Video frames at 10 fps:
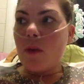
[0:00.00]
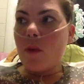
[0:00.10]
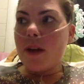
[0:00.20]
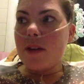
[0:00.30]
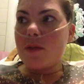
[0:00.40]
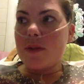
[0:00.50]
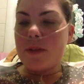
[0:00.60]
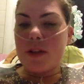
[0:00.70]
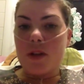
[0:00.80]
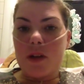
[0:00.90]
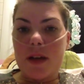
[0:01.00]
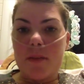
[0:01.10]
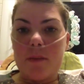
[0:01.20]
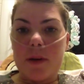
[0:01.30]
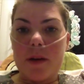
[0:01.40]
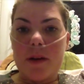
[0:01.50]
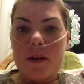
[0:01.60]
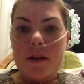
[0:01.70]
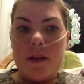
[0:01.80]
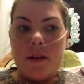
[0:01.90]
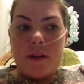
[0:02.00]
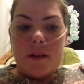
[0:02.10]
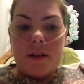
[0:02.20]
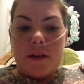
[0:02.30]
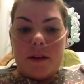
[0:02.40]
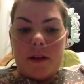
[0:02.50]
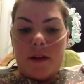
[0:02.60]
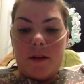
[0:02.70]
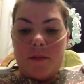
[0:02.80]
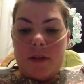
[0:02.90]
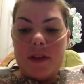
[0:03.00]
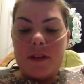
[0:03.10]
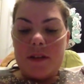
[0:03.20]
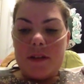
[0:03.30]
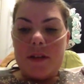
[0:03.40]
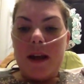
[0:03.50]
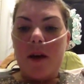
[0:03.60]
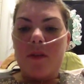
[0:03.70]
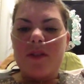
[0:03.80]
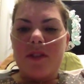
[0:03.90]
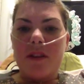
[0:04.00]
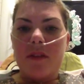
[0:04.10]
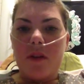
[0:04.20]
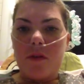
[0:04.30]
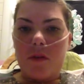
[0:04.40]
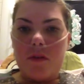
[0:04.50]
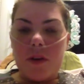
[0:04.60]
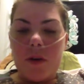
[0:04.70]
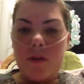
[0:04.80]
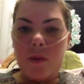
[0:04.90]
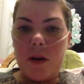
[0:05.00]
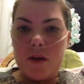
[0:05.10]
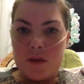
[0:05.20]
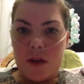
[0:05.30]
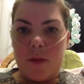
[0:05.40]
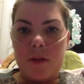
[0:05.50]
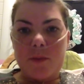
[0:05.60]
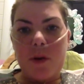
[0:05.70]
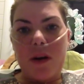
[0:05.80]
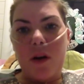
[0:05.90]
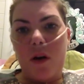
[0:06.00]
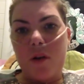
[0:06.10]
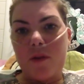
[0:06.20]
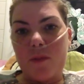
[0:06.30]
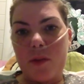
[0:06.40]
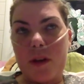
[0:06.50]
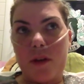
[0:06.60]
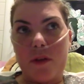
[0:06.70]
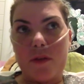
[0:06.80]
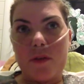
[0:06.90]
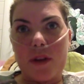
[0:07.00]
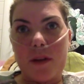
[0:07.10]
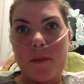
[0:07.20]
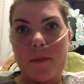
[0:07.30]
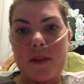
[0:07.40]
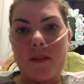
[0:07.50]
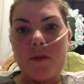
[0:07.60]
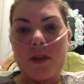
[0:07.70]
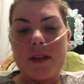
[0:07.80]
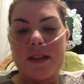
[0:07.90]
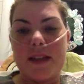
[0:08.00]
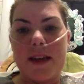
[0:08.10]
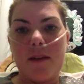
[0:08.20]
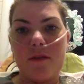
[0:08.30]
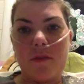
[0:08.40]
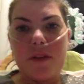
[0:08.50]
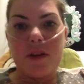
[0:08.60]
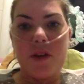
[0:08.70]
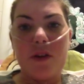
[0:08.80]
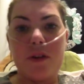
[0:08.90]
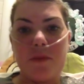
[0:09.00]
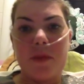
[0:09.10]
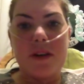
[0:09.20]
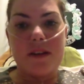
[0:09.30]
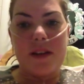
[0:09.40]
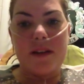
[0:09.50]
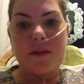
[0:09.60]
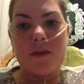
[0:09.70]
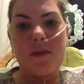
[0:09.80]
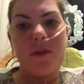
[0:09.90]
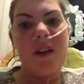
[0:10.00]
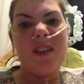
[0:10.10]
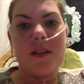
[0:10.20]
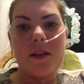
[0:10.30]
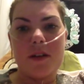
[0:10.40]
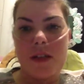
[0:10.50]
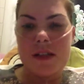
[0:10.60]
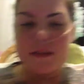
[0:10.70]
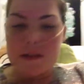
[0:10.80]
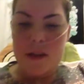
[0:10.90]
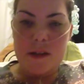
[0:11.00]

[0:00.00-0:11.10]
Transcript: which was a bit shocking, but I wasn't feeling very well for quite a long time, and I was putting it off because I wanted to stay out for my friend Una's birthday because I was in for hers last year. So,